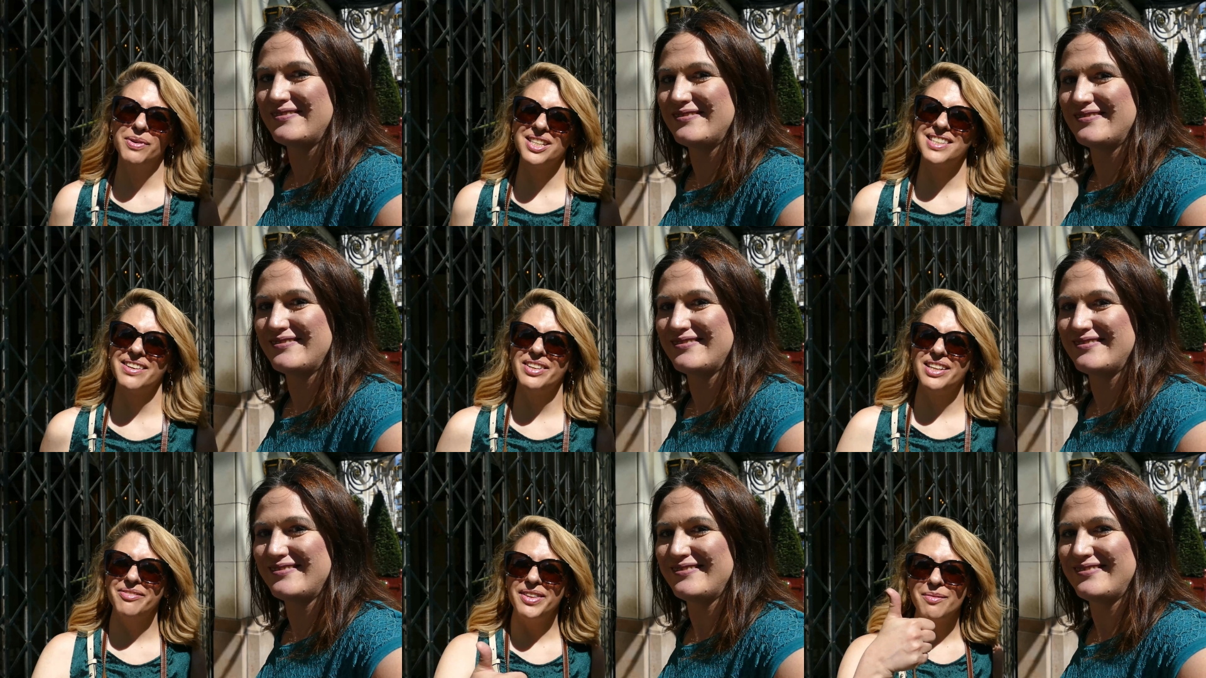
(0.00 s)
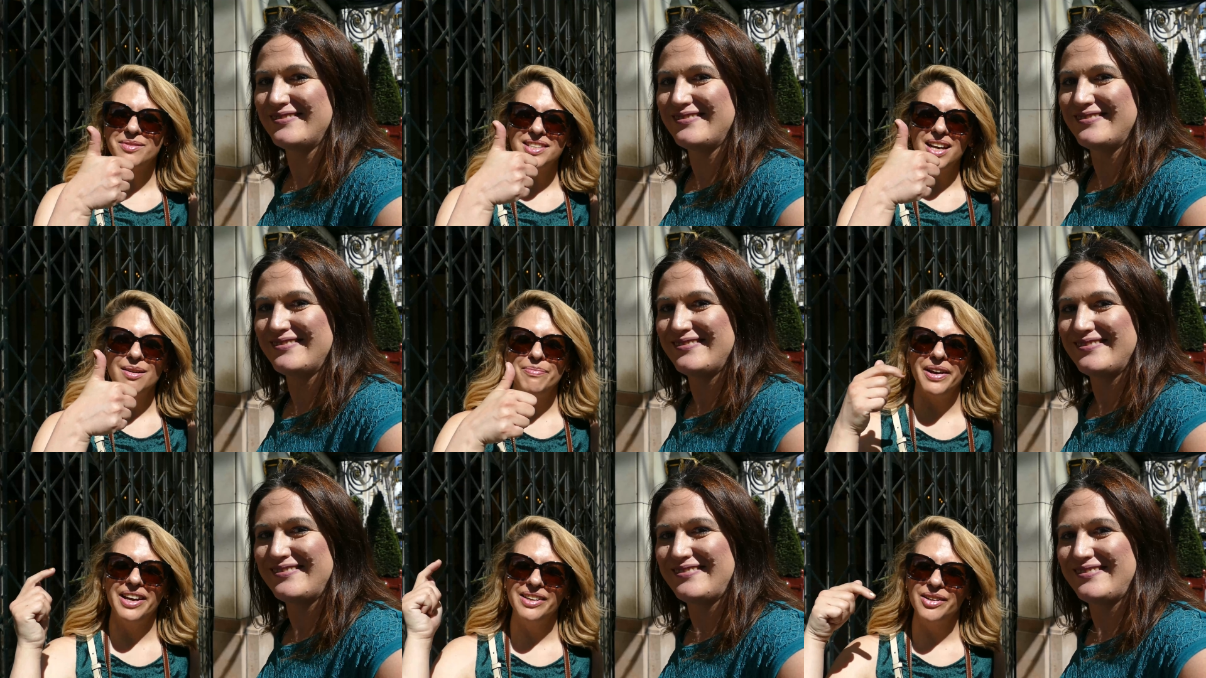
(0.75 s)
Speaker 1: please give it a thumbs
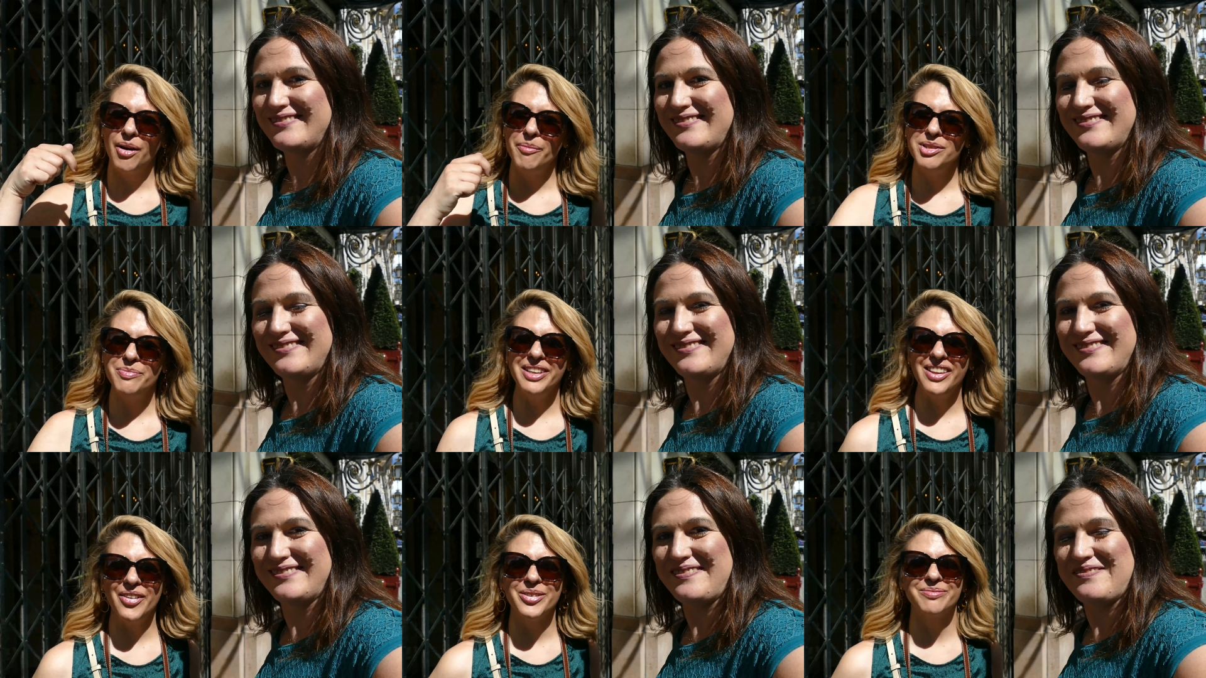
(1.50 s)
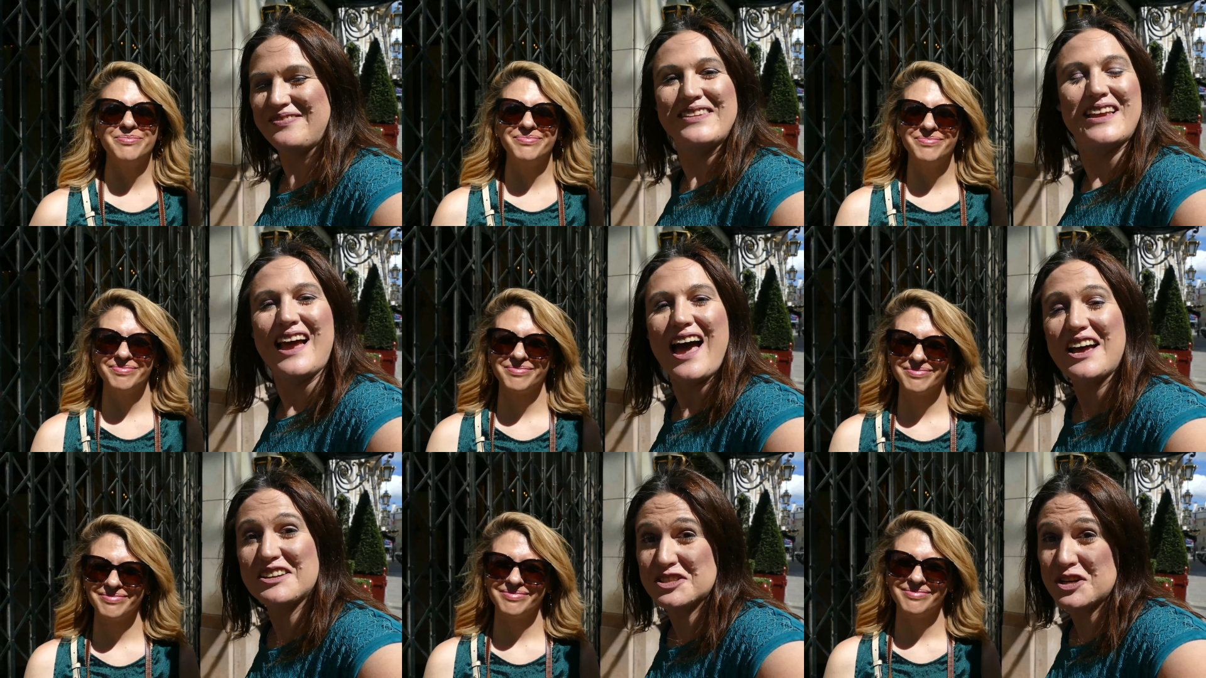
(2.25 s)
up and
Speaker 2: comment below.
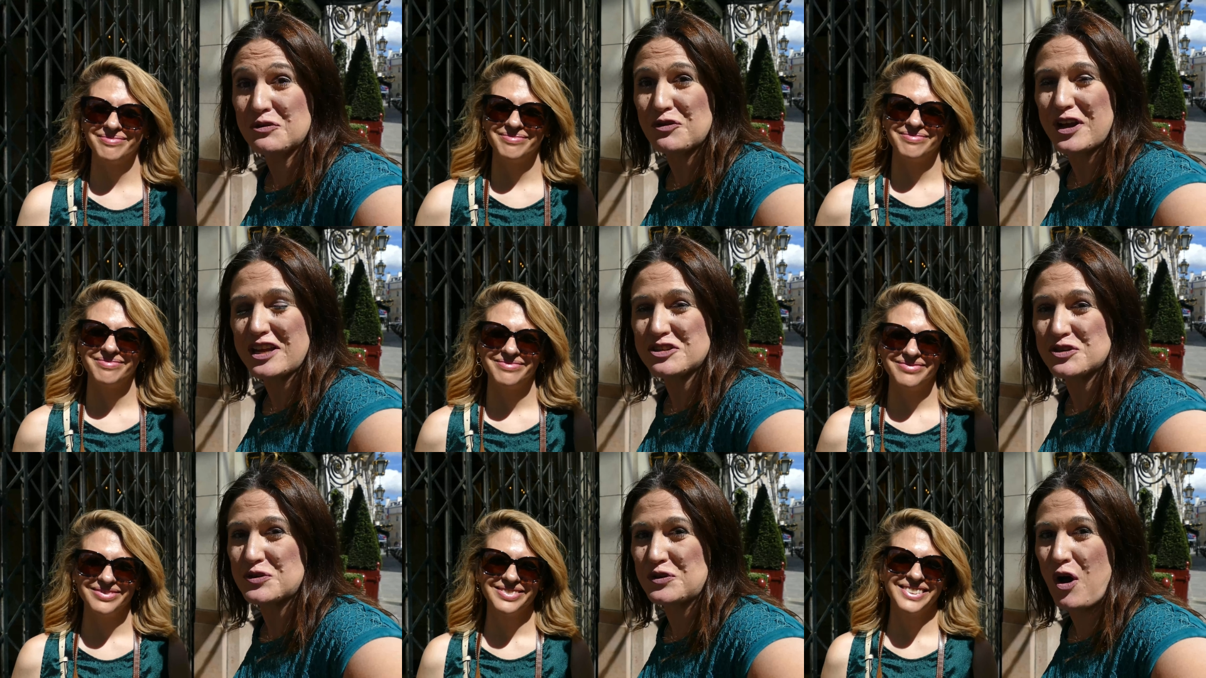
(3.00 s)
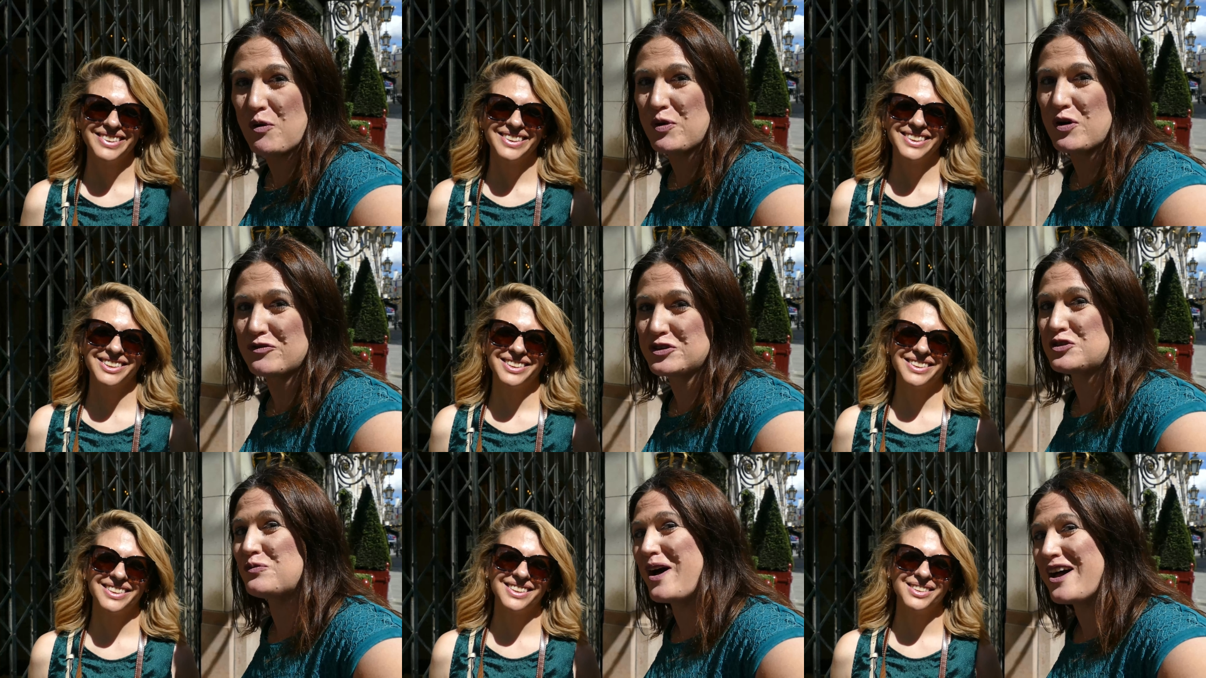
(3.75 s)
And don't forget to hop
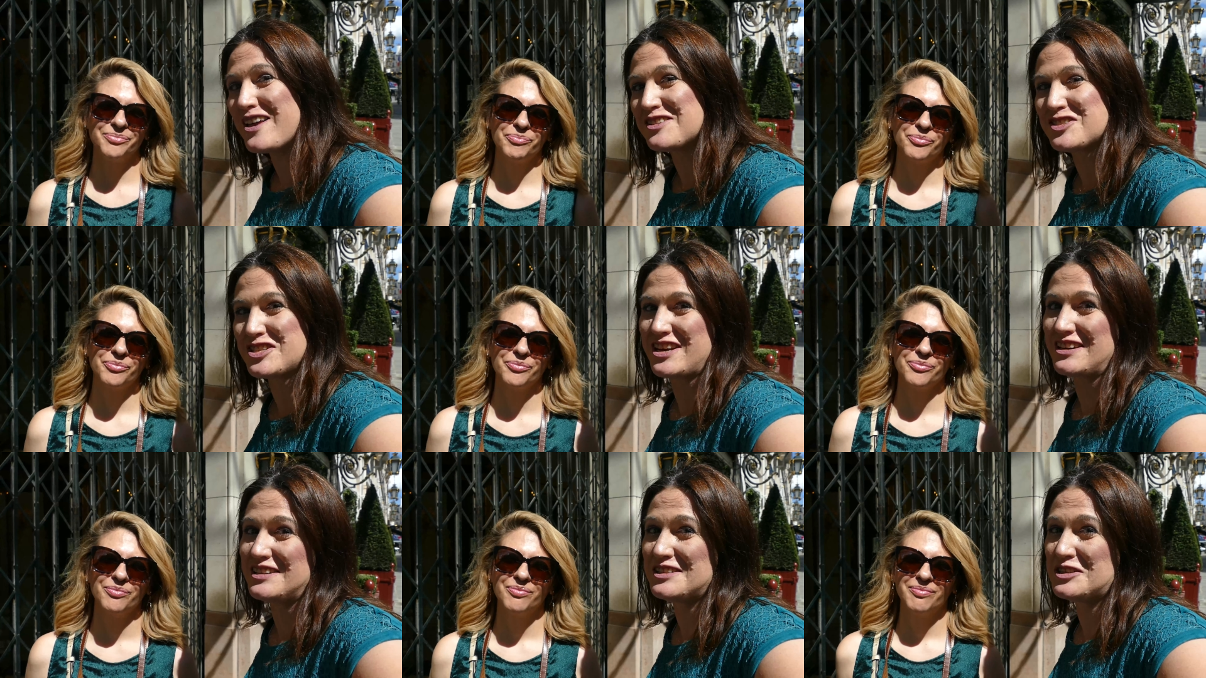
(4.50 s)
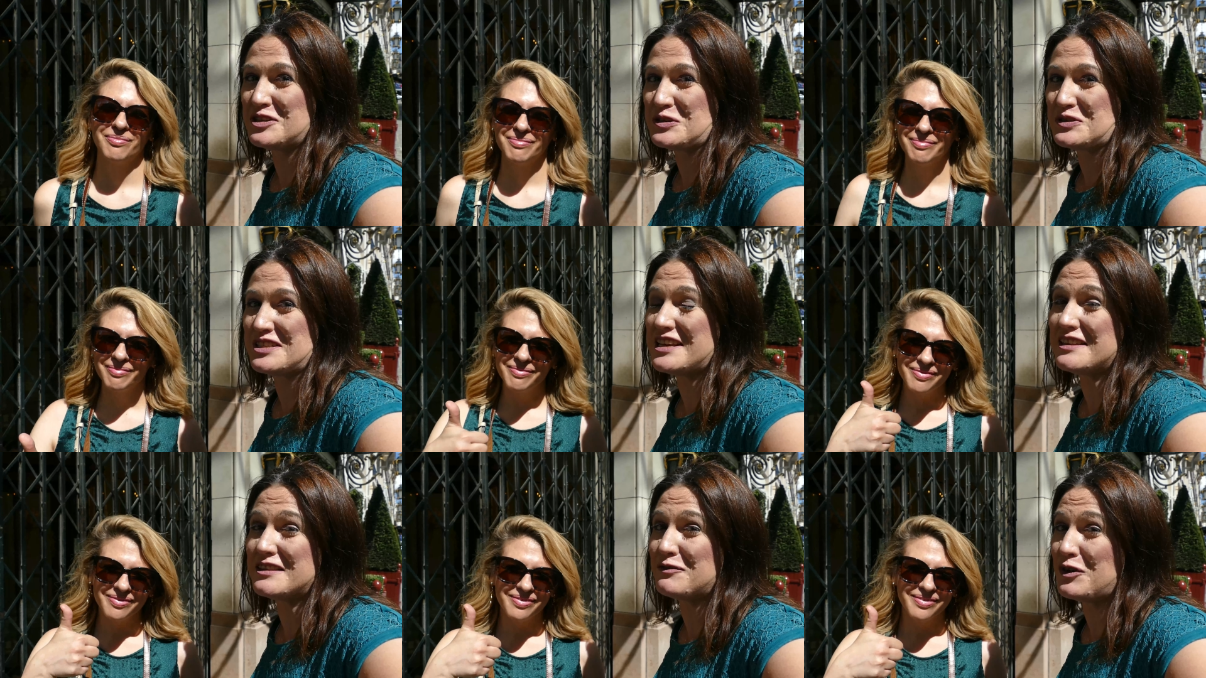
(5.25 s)
over to Maja's channel to
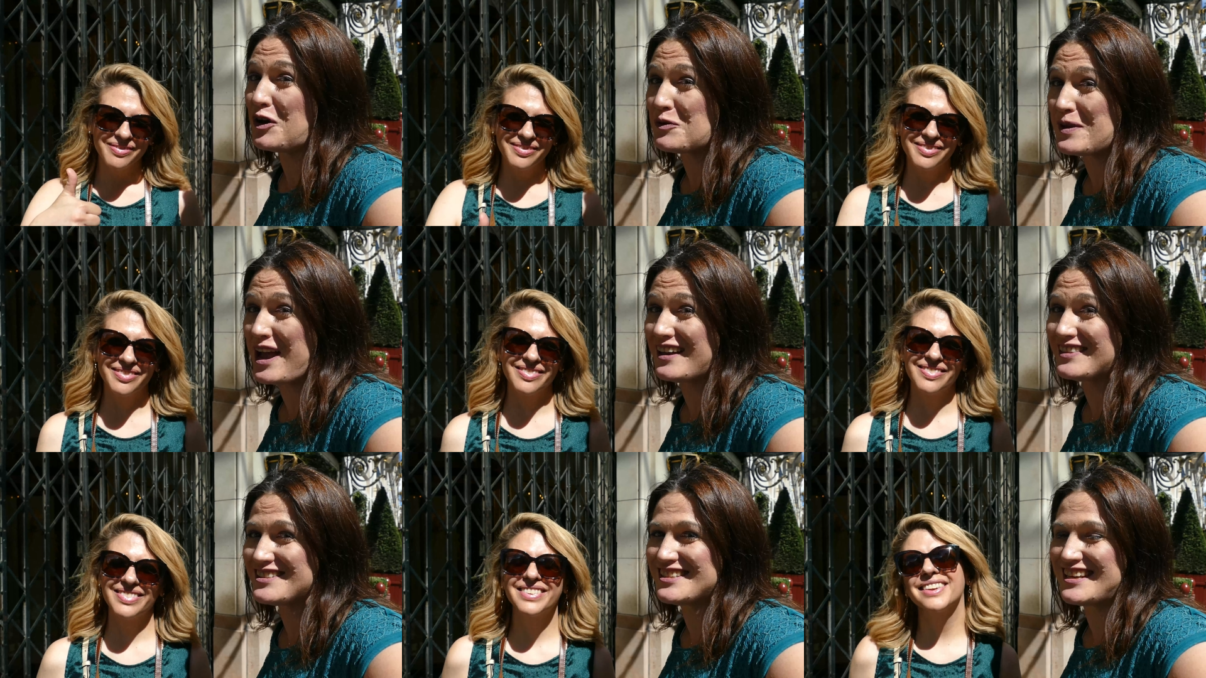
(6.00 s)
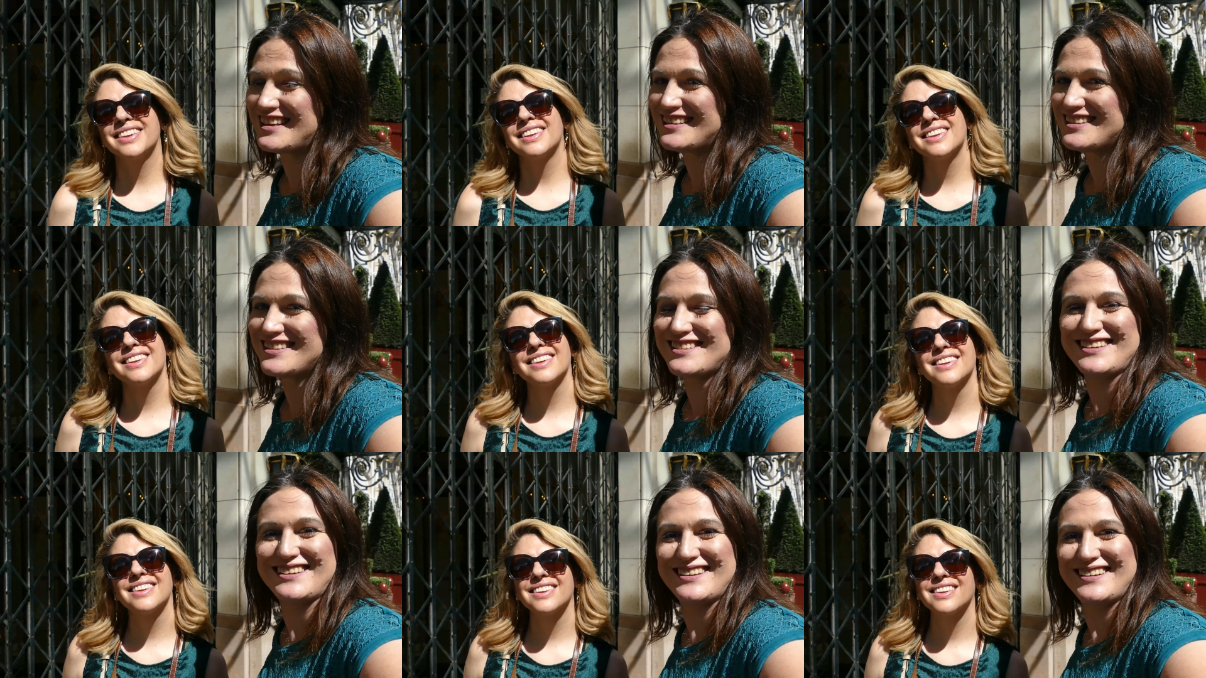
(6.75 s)
see the vlog behind the scenes.